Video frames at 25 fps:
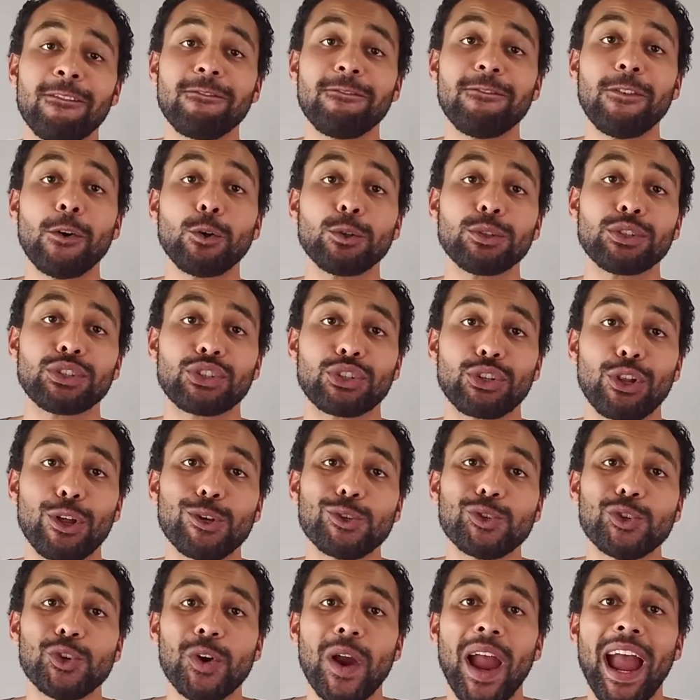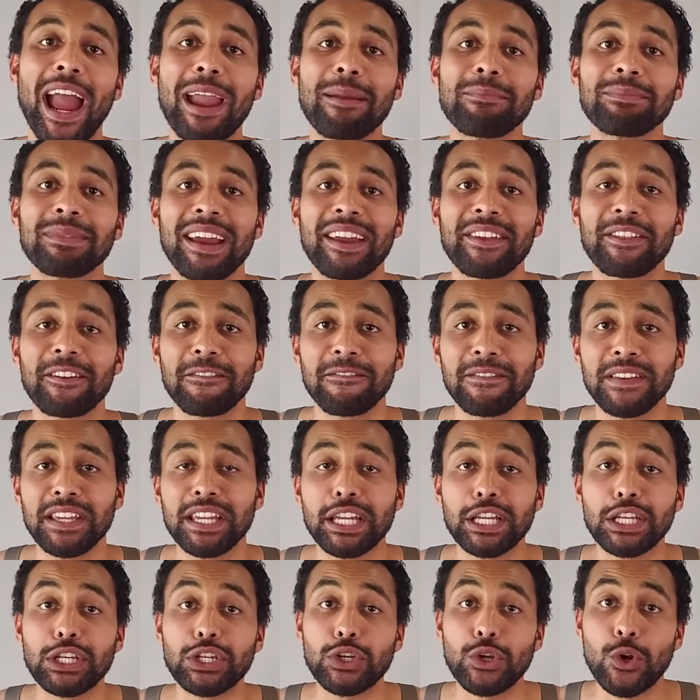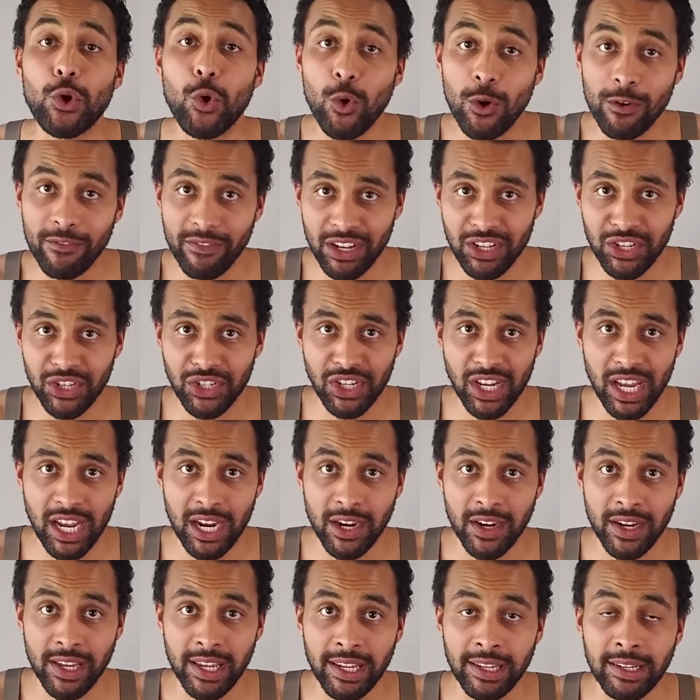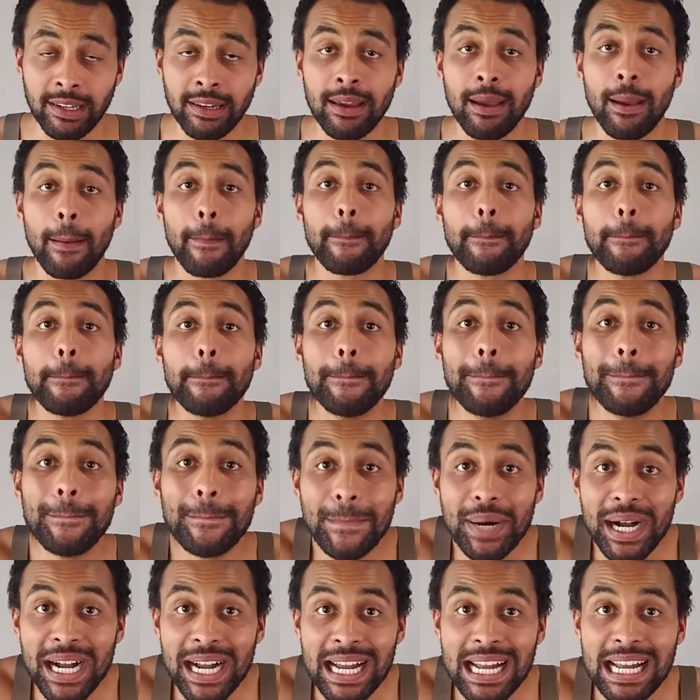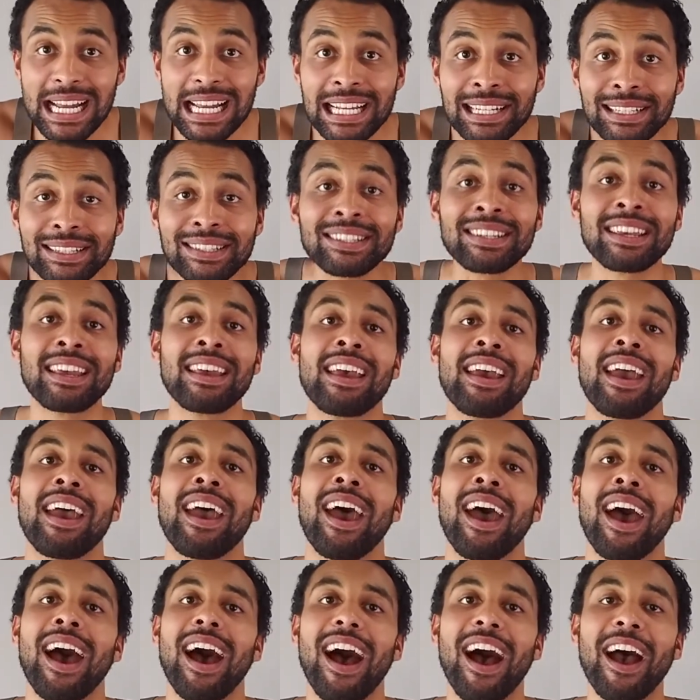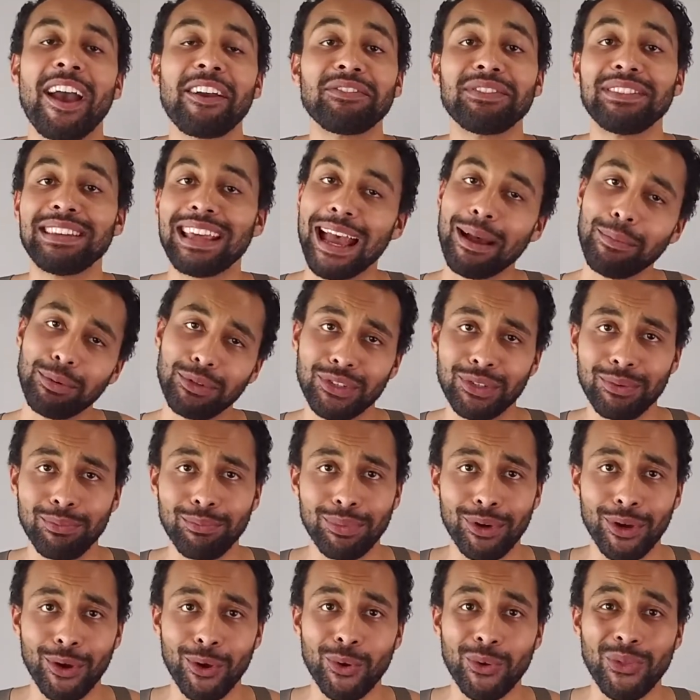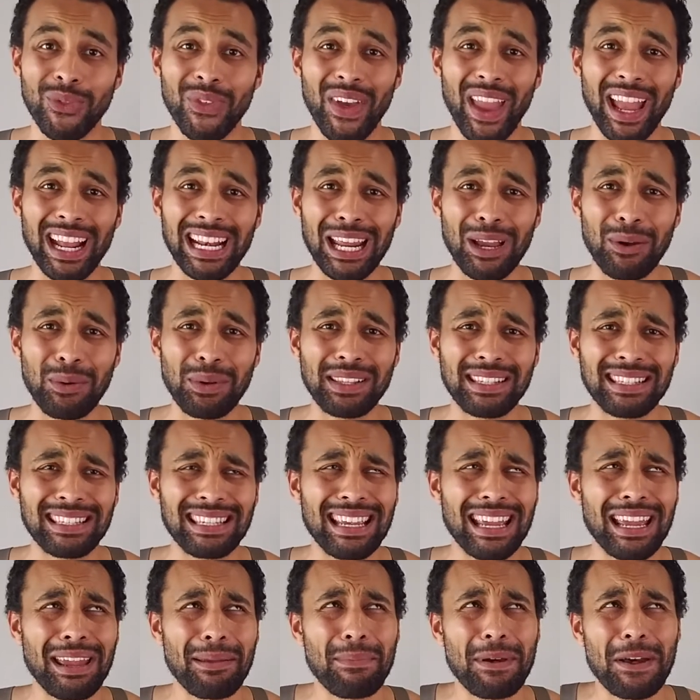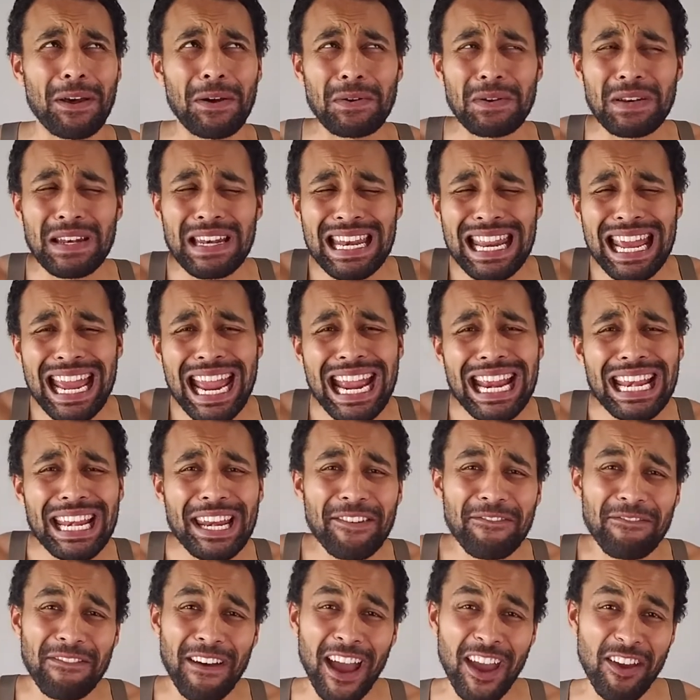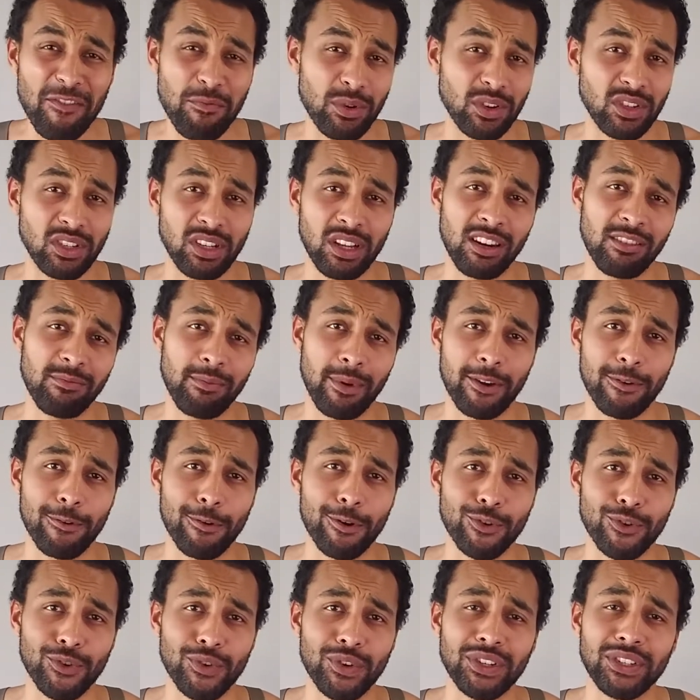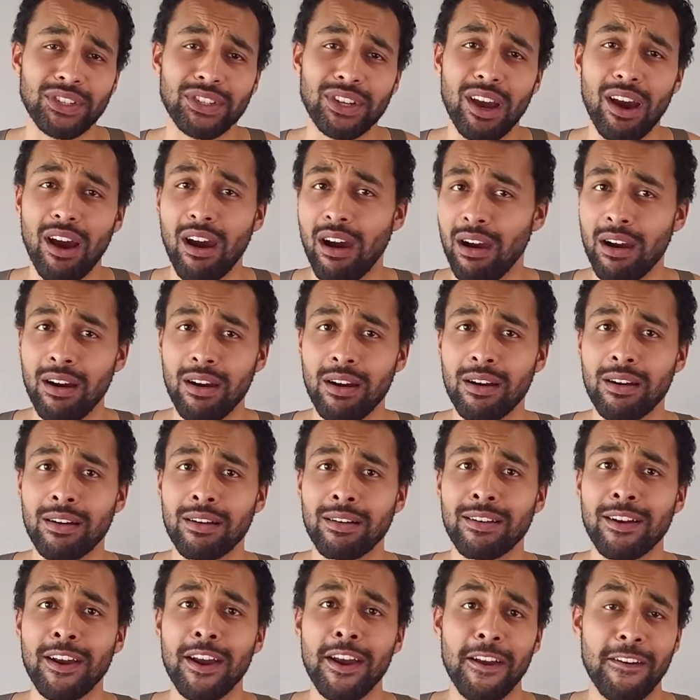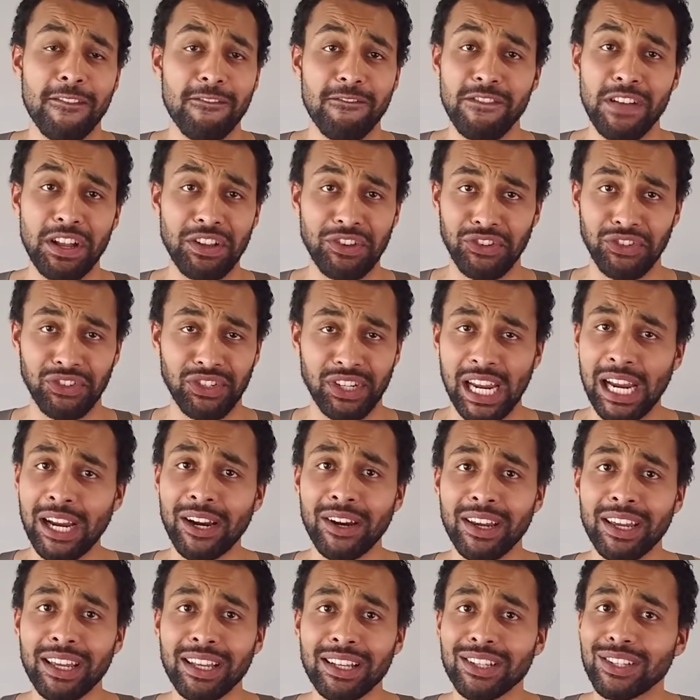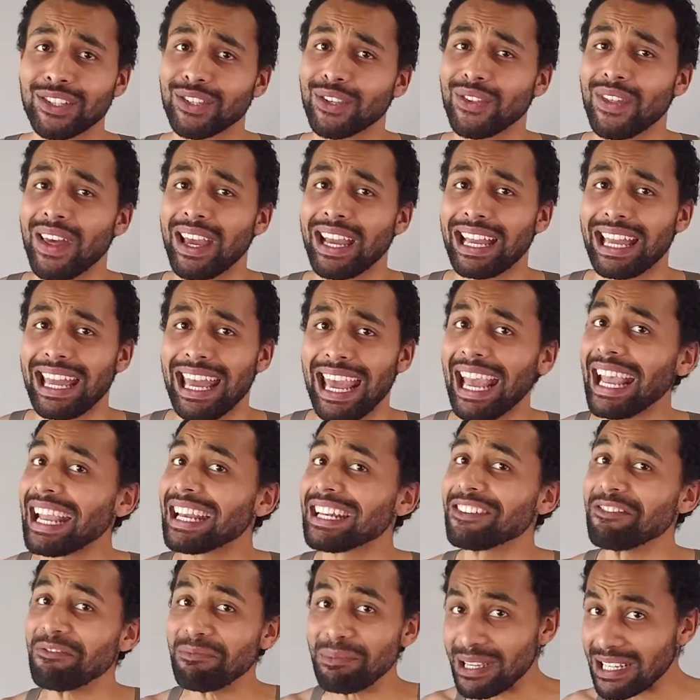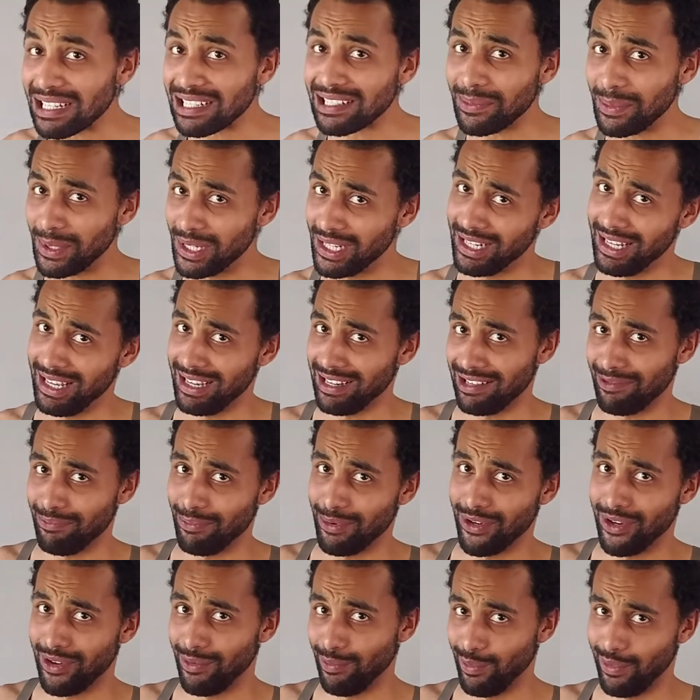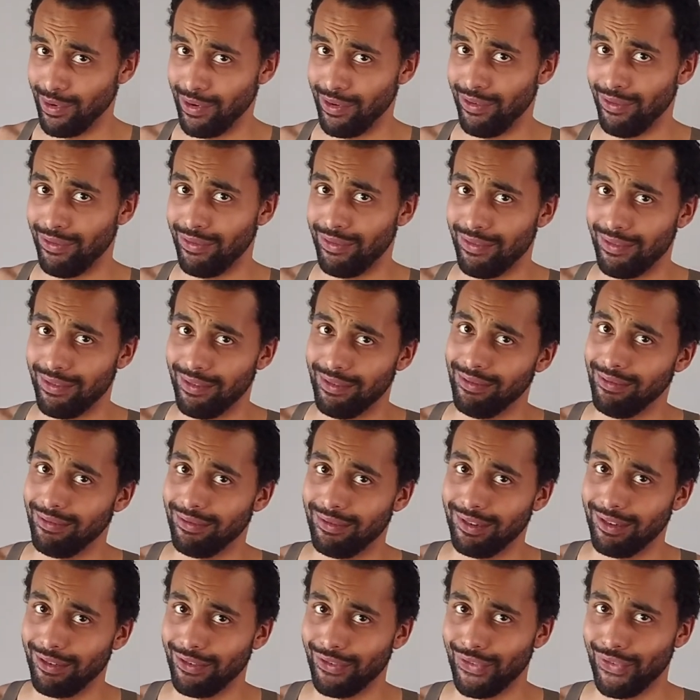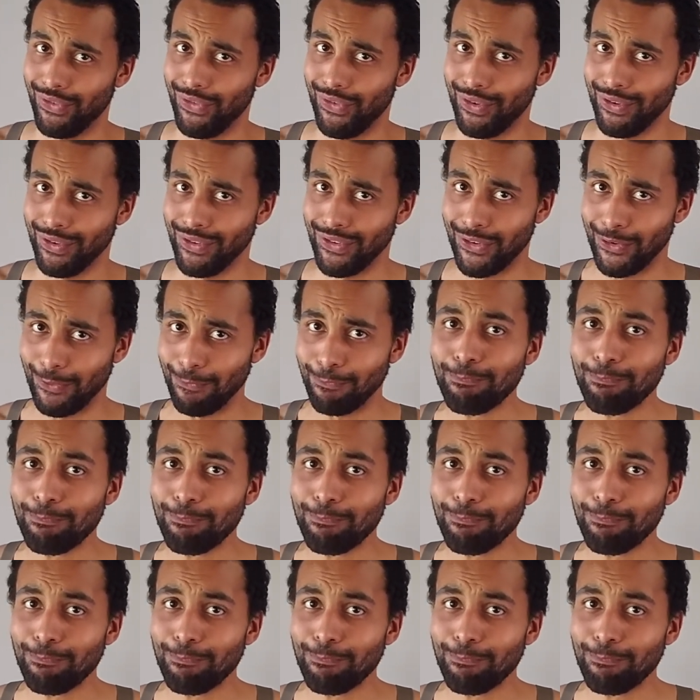Full disclosure, I am neither vegan nor vegetarian, but I've dabbled in both, and I would say about 95% of my groceries are vegetarian, so that kind of makes me an expert on both, don't you think?